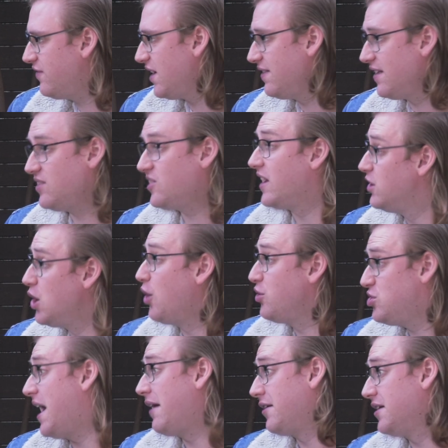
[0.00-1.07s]
And they'd say, not
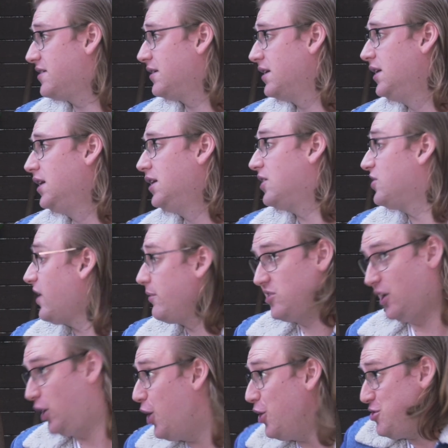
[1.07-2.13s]
Jared, because I was
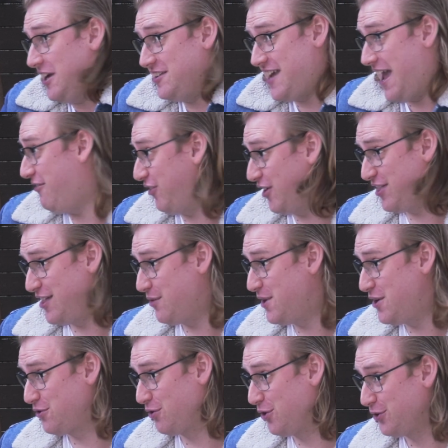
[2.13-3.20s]
allergic to everything we
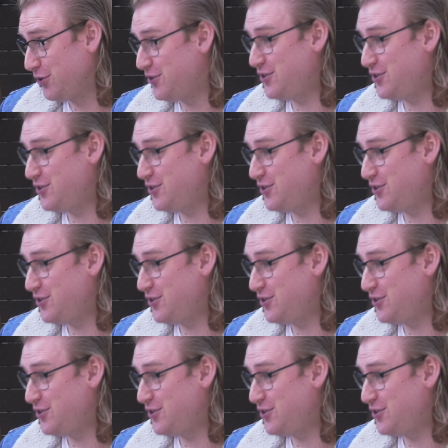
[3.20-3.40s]
grew.